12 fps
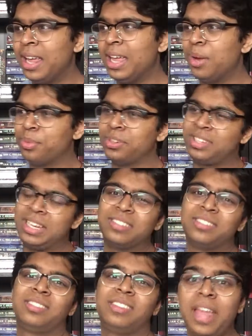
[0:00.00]
It was
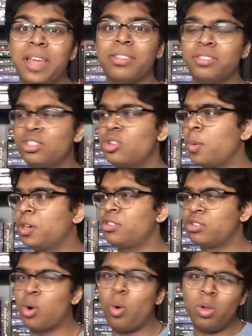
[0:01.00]
insane. There's so much.
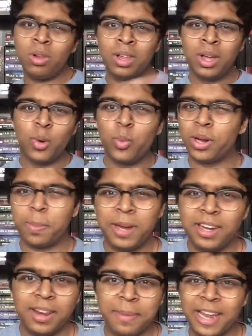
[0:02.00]
There's whole
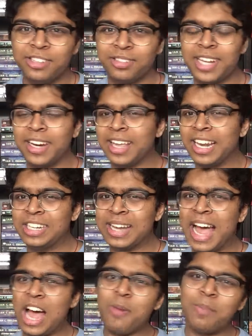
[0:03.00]
Wikipedia pages dedicated to
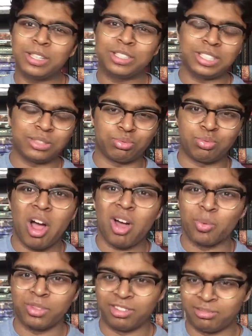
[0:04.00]
how much is
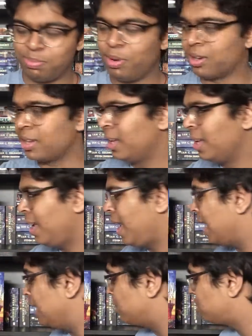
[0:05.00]
wrong with this book,
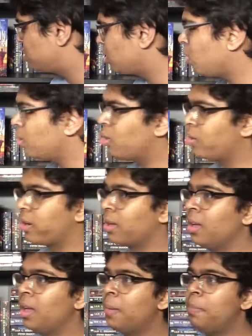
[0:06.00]
and it's so annoying,
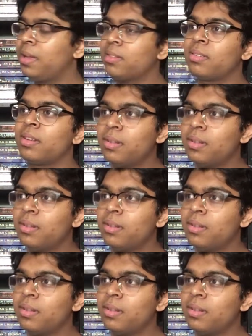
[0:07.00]
because